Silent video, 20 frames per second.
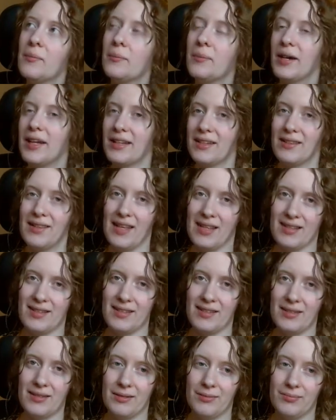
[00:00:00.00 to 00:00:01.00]
but
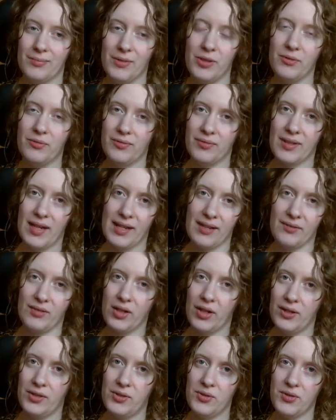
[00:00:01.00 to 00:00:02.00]
you've kind of
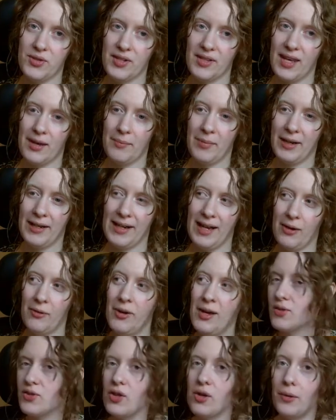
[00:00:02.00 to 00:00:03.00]
gotten used to that by now.
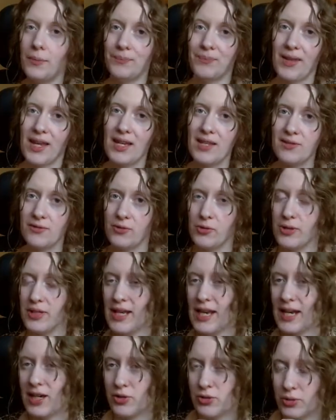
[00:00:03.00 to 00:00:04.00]
So as for the
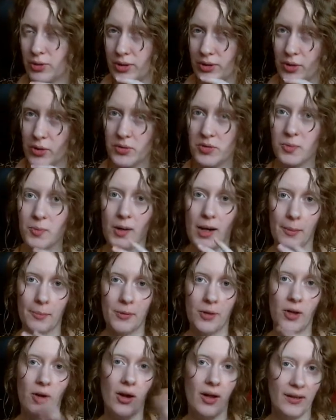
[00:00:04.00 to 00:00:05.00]
actual notes
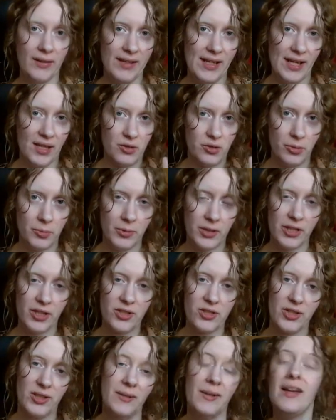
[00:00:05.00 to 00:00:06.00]
proper on the actual
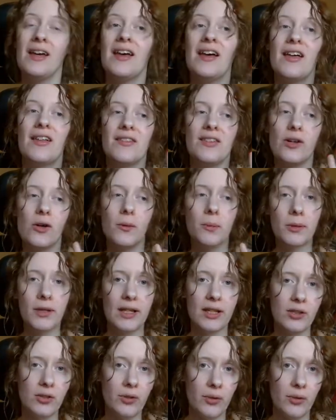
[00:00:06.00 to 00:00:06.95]
production, the opening